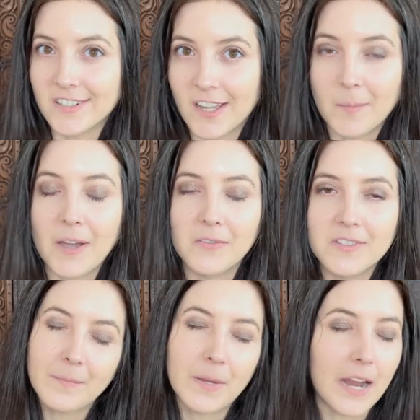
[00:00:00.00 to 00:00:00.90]
to come out.
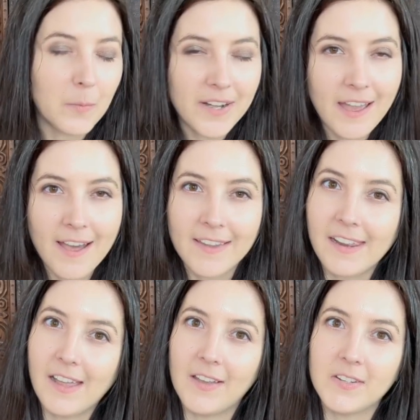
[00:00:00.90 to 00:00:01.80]
But I went ahead,
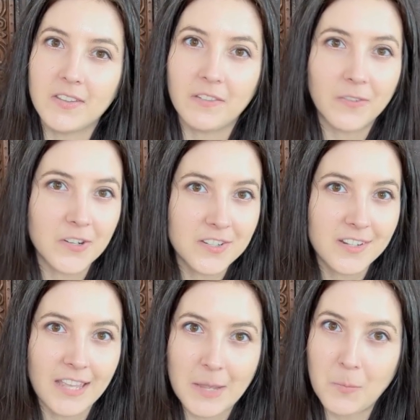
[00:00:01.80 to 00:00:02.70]
and the
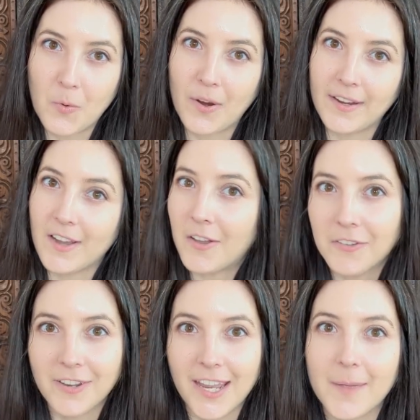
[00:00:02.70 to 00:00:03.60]
first Game Boy
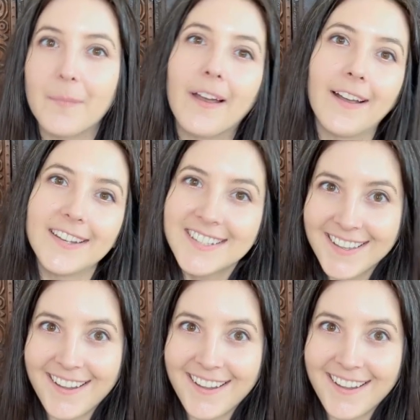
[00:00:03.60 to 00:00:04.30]
Color game that